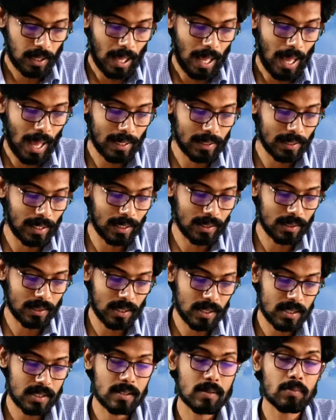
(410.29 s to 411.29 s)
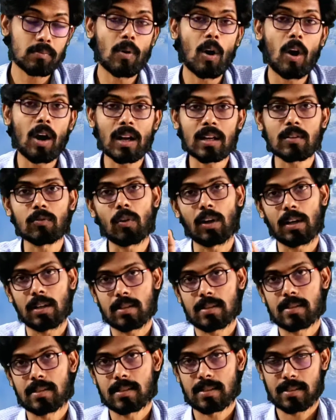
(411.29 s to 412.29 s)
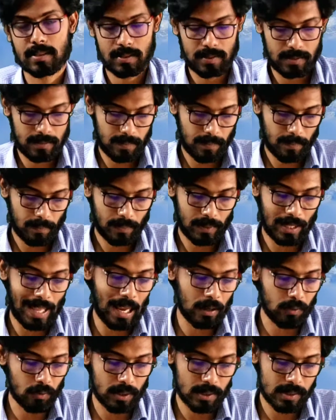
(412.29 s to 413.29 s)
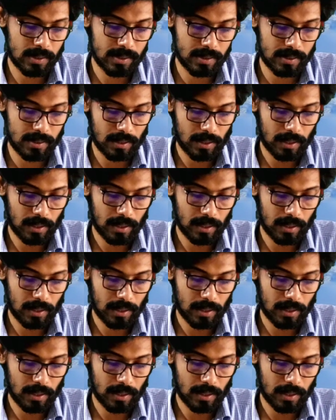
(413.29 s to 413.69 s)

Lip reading: and then the smaller ones, the young ones,